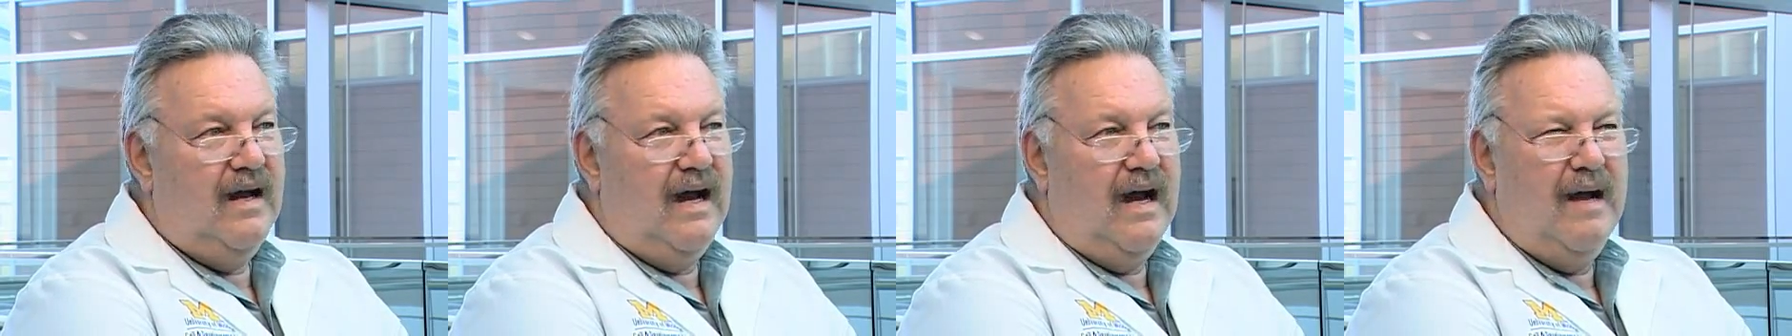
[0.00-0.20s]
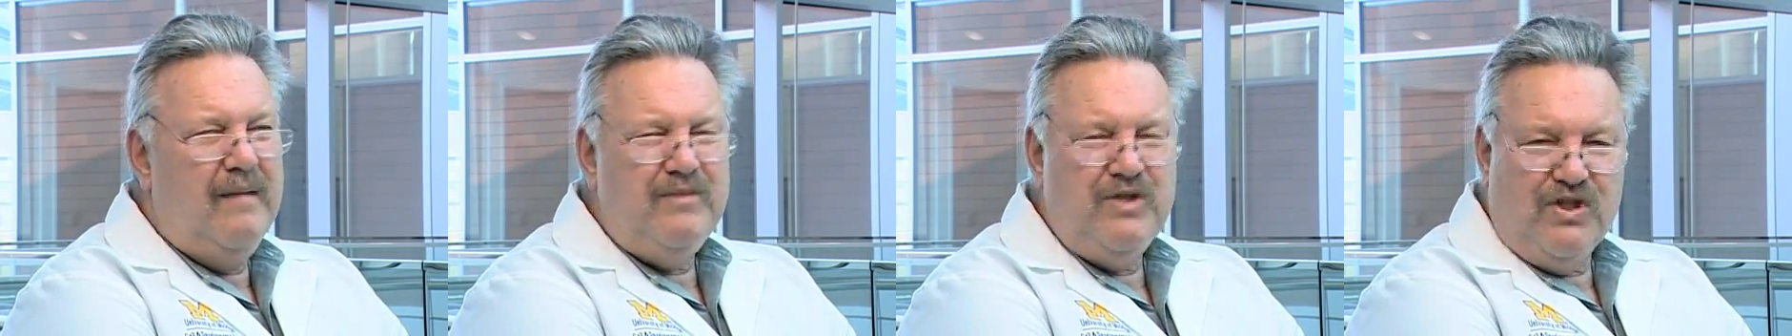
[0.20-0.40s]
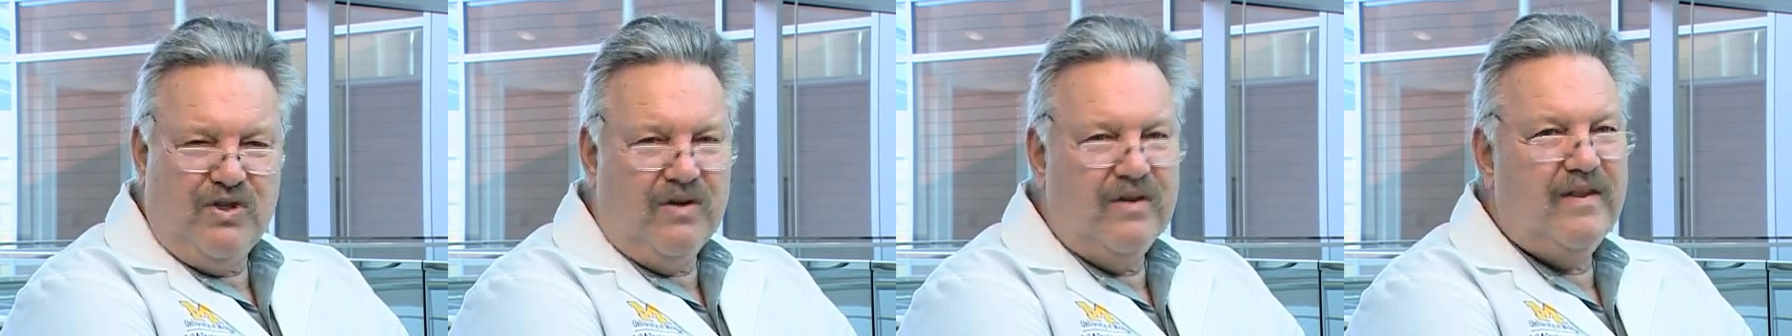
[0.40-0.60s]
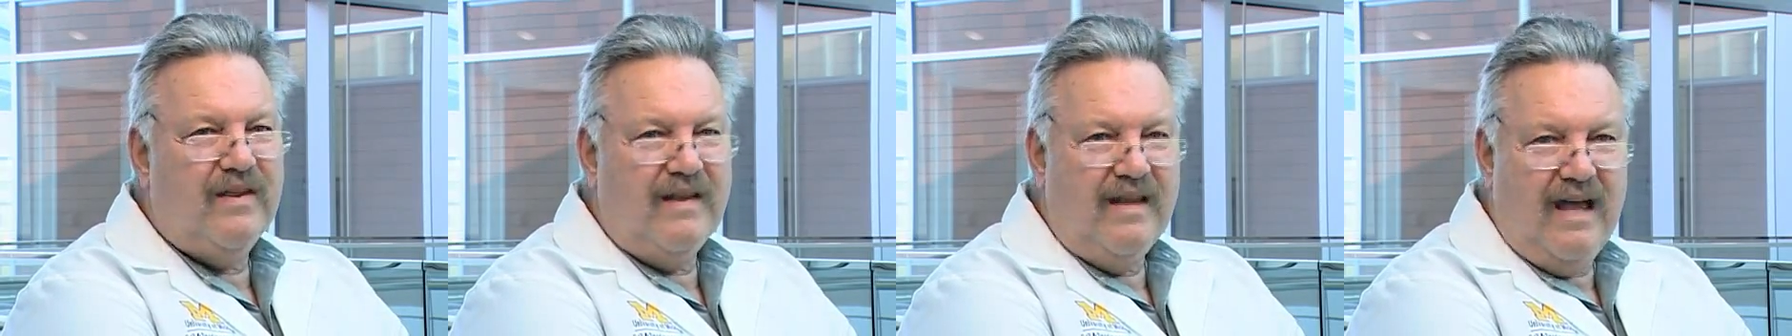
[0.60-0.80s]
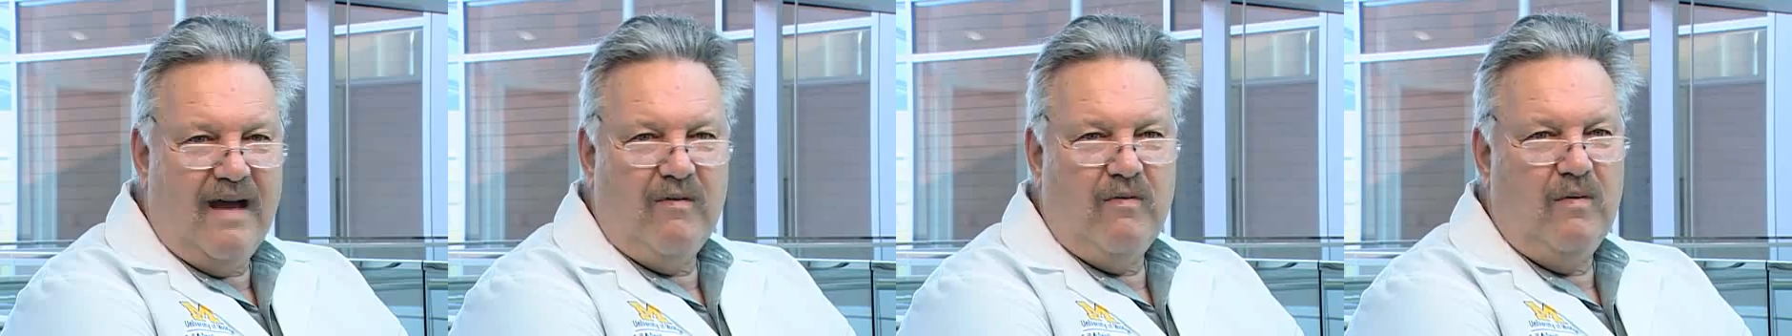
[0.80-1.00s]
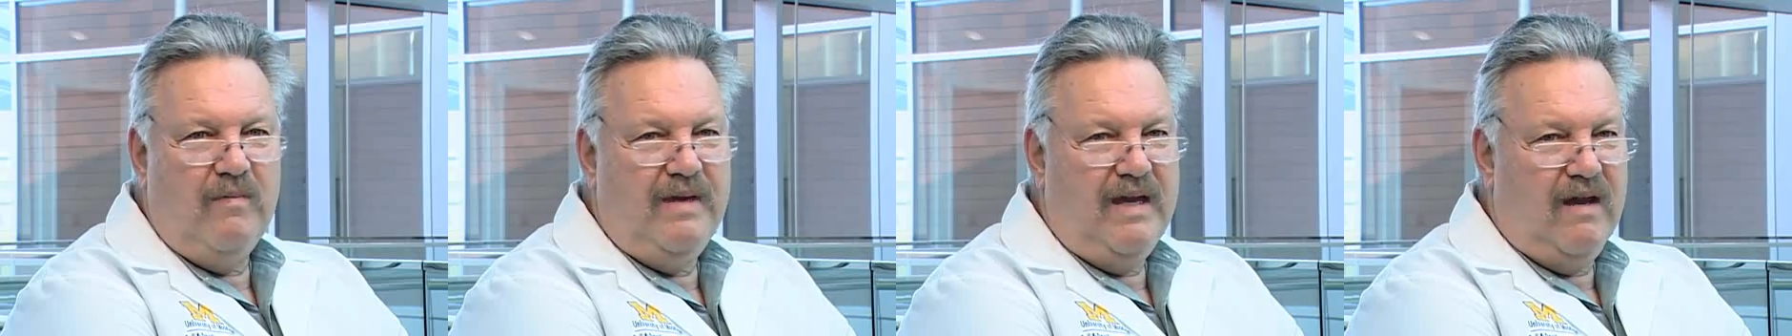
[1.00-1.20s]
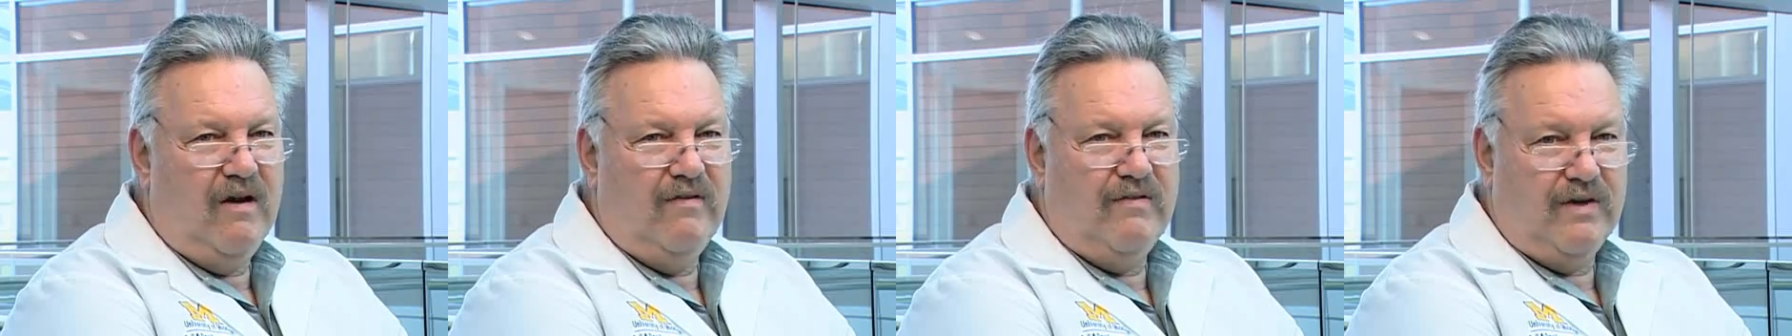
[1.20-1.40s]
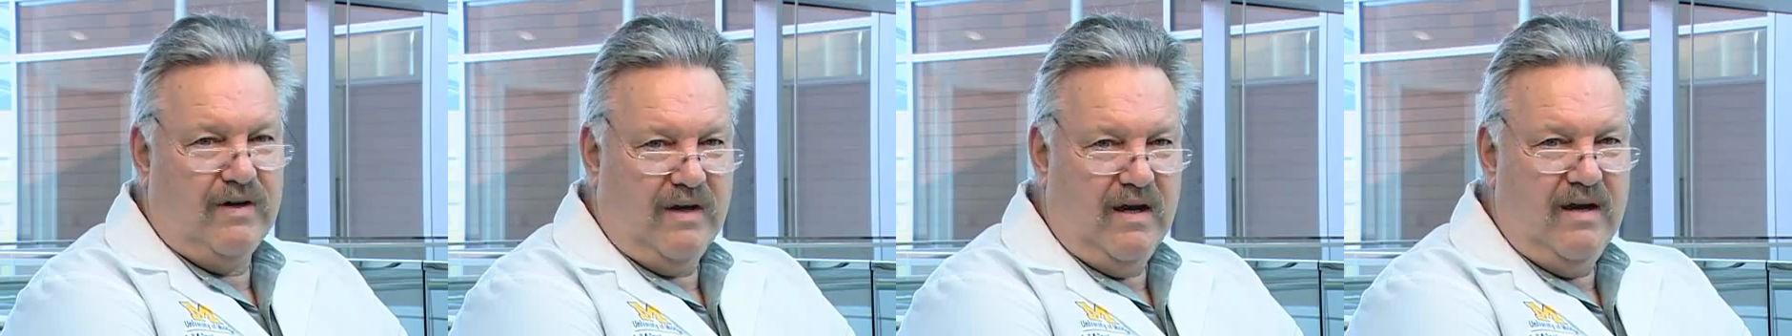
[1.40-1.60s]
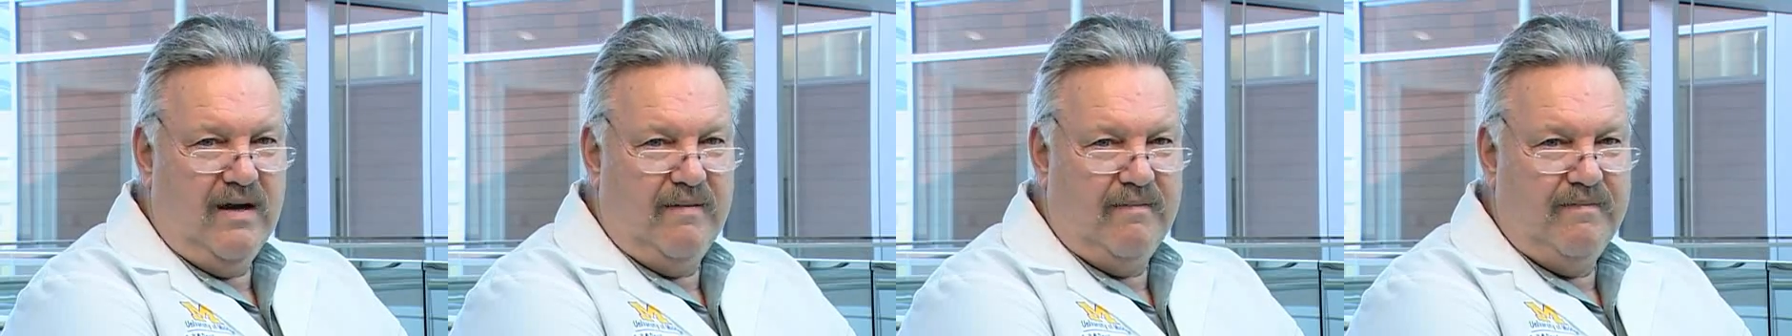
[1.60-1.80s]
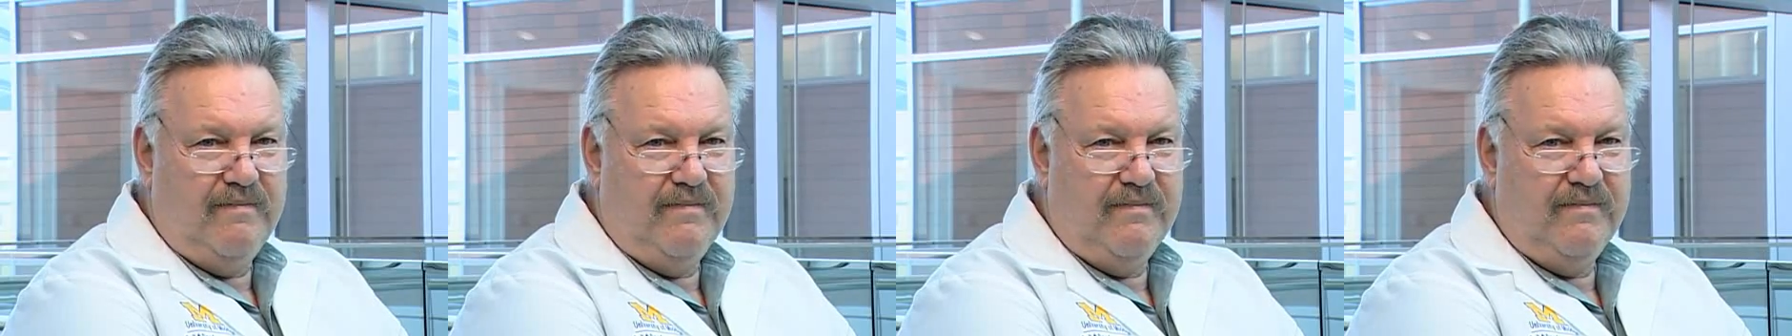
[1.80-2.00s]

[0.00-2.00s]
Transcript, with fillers: I'm sure that that will be overcome,